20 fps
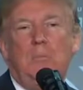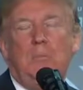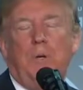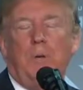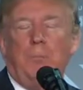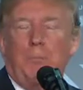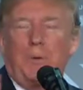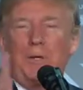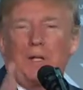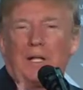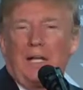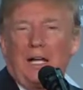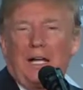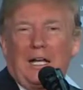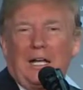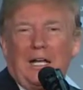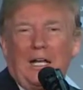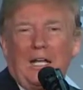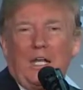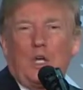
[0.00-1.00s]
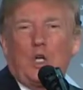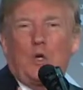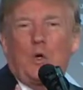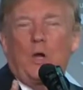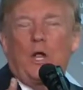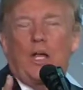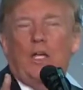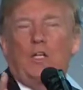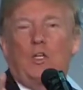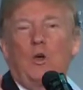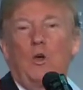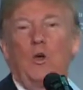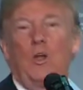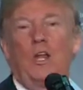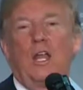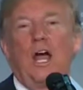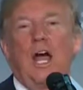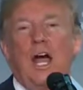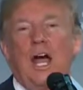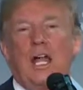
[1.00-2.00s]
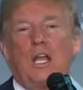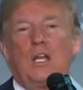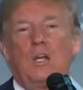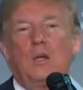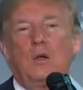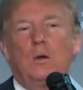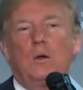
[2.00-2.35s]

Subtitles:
But politically correct or not,